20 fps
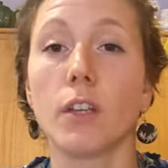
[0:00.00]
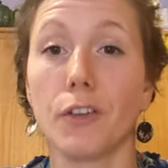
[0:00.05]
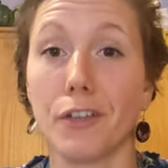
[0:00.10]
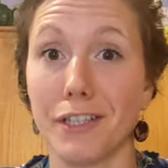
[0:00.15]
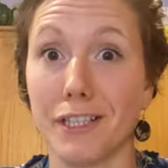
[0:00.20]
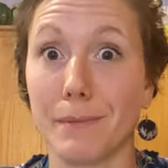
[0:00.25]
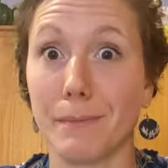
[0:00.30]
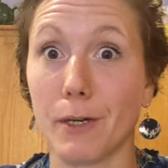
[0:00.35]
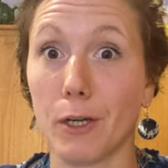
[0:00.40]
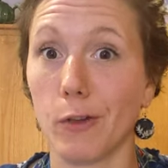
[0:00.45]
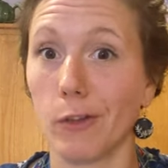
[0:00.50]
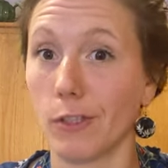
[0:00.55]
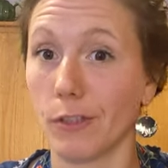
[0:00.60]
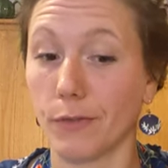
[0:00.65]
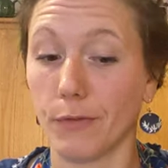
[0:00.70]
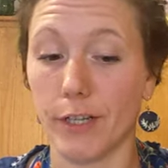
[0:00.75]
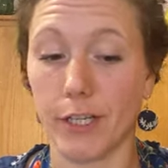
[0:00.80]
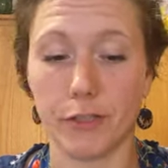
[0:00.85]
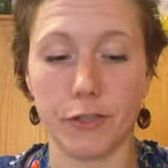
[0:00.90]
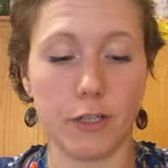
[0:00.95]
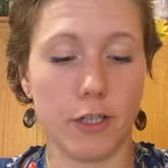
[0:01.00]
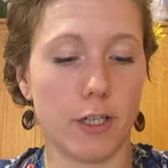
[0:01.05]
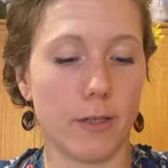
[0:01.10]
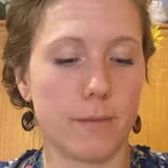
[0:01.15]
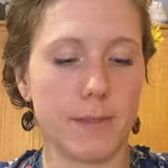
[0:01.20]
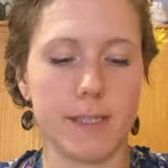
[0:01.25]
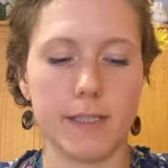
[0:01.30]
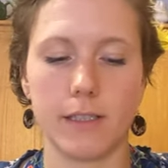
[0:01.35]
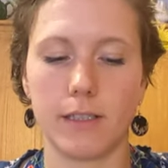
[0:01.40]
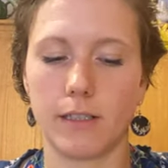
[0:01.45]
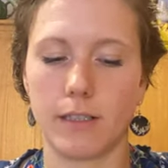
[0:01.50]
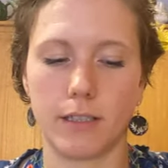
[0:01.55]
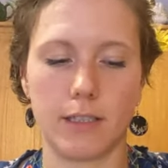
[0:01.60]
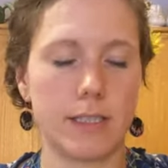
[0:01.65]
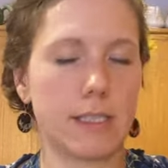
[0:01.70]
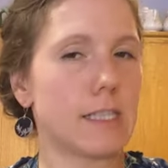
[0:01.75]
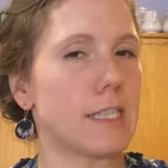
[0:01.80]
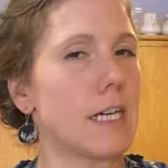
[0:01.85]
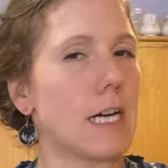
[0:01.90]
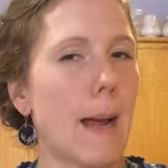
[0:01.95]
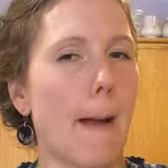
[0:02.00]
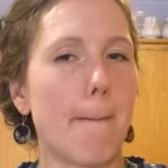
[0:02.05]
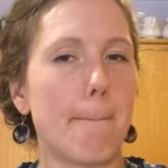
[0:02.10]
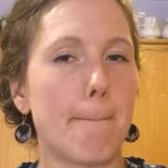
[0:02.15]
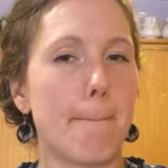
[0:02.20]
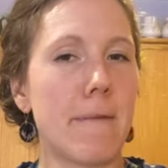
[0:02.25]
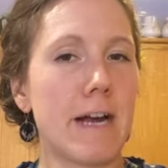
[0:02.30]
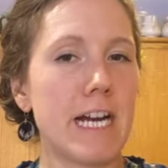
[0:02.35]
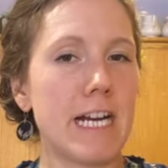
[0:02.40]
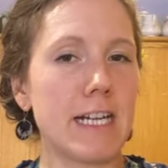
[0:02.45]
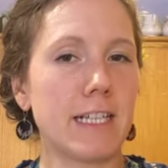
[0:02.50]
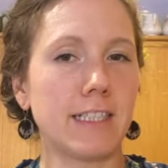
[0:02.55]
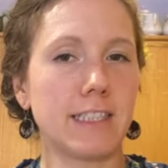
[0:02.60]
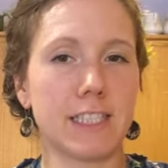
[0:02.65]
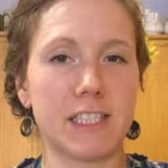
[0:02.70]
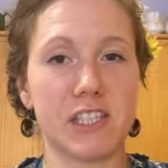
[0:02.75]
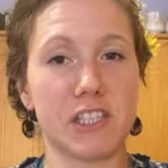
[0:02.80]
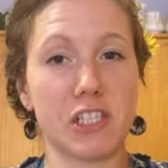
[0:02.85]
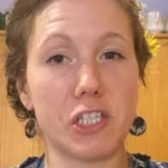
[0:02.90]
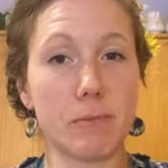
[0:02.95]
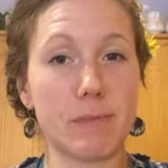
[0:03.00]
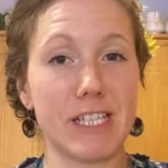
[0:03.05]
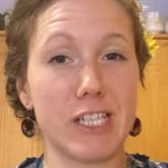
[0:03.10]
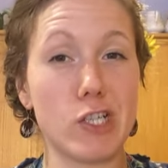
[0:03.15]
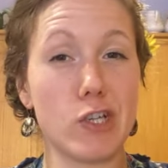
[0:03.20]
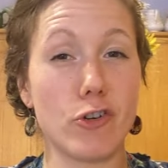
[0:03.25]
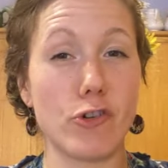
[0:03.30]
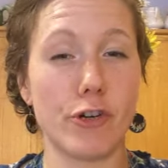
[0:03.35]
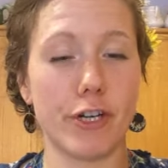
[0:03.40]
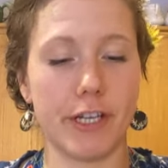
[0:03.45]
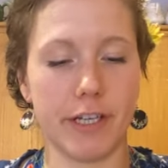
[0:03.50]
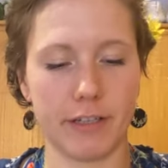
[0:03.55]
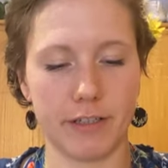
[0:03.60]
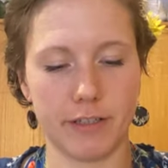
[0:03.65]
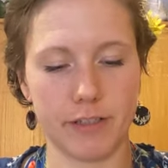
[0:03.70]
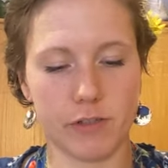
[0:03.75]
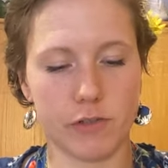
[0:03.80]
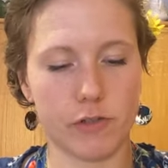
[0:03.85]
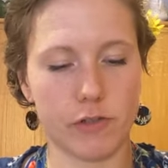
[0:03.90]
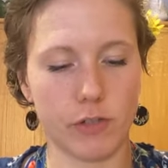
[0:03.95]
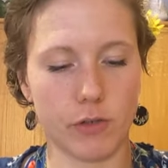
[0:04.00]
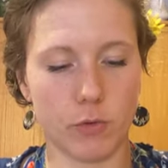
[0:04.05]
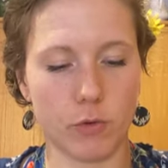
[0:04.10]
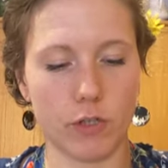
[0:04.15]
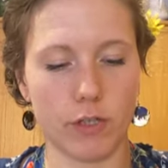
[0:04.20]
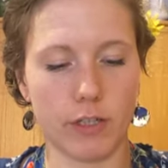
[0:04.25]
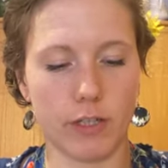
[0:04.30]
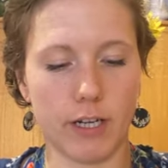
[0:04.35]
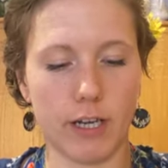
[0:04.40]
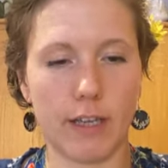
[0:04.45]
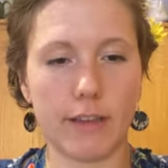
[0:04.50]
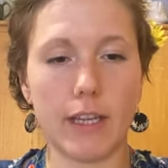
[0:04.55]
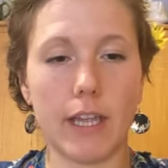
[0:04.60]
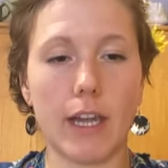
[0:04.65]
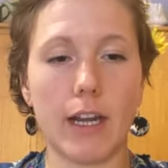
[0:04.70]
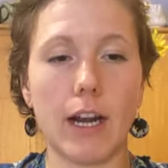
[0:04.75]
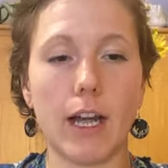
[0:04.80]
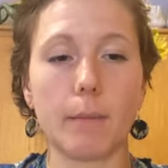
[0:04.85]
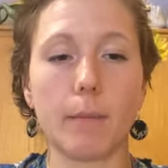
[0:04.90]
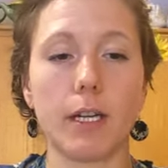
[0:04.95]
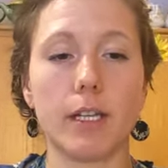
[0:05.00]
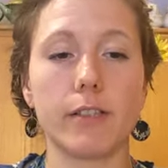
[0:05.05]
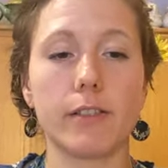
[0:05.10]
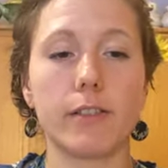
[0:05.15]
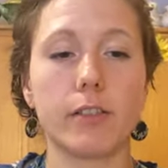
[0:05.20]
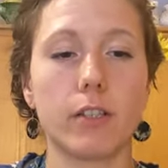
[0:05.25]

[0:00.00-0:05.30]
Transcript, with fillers: You can smell those fresh herbs. Man, this is gonna be good. So good. And then I'm gonna